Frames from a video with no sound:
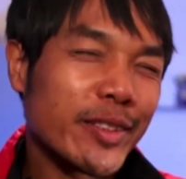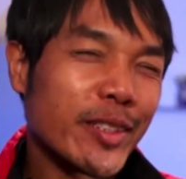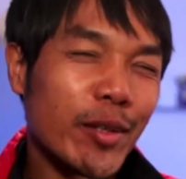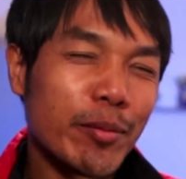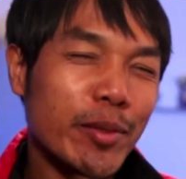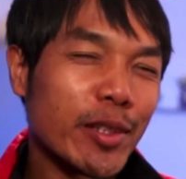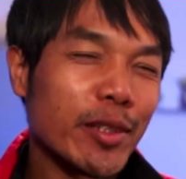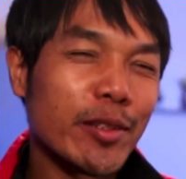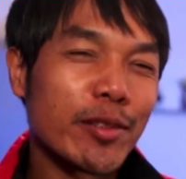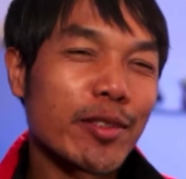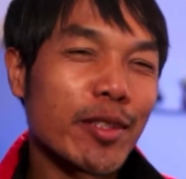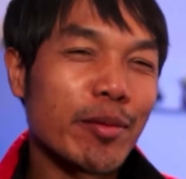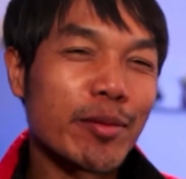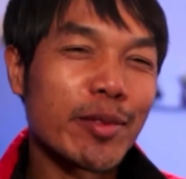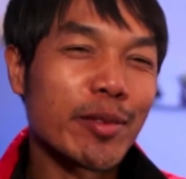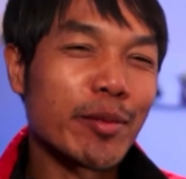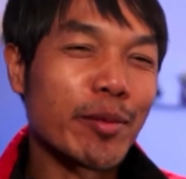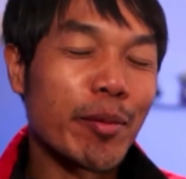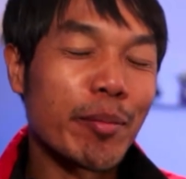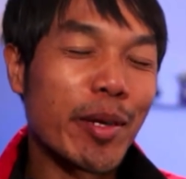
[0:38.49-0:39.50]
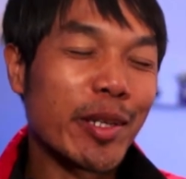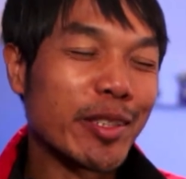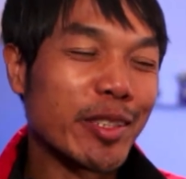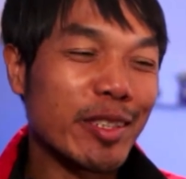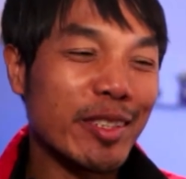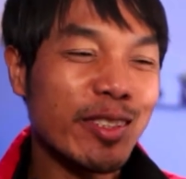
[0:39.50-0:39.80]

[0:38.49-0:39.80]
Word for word: tell me a little something about